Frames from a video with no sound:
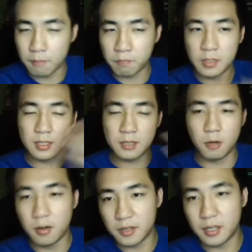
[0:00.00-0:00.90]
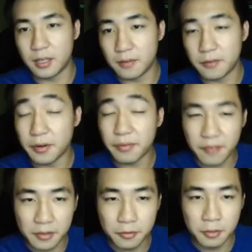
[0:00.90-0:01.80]
this is more of a very
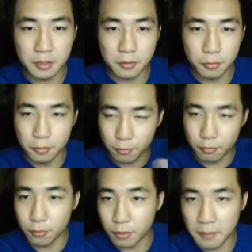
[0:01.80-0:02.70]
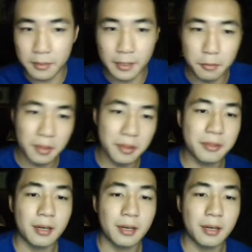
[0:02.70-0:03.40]
fun unit you can play with.